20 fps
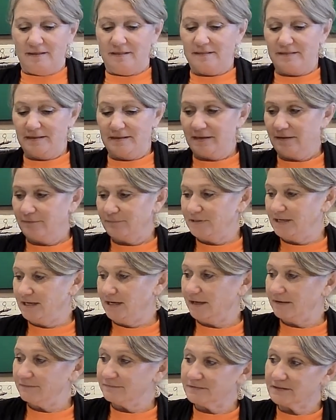Then we
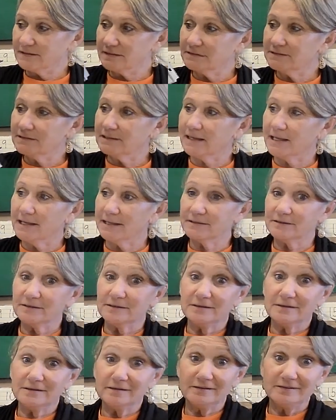have
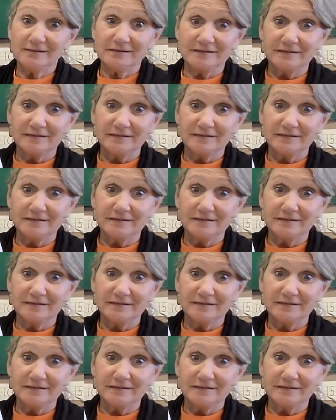the